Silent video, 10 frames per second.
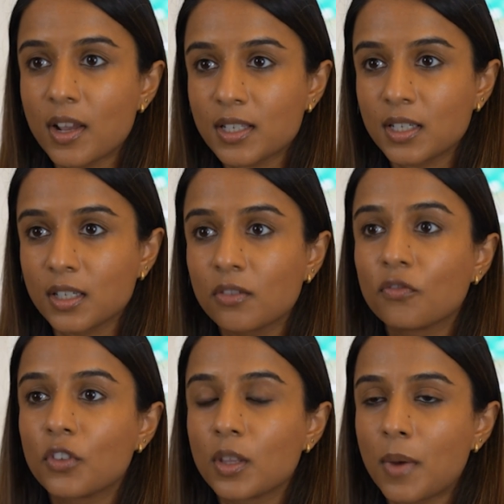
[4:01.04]
resident
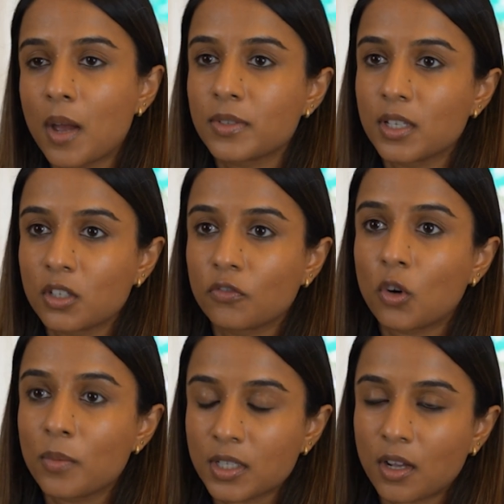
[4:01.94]
for the purposes of
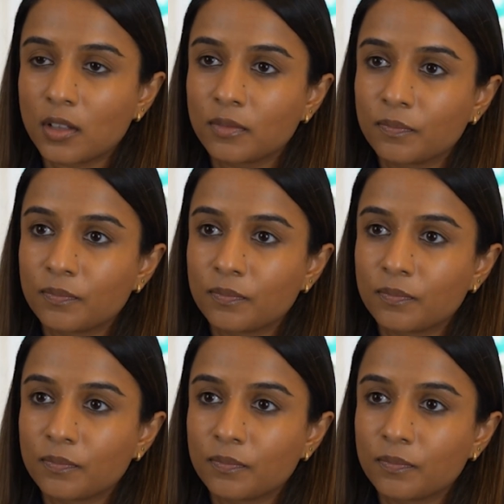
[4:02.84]
domicile.